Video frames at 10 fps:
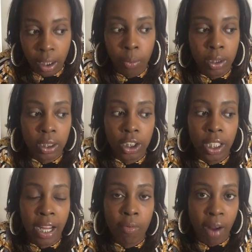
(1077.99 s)
And when shit
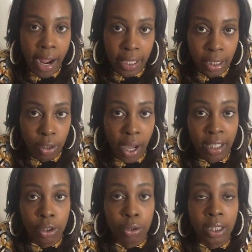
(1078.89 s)
ain't right, they know how
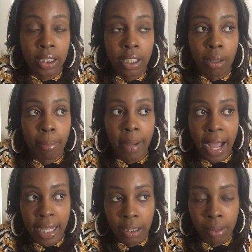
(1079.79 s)
to trust their
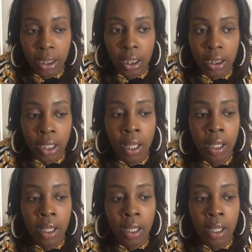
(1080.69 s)
body, because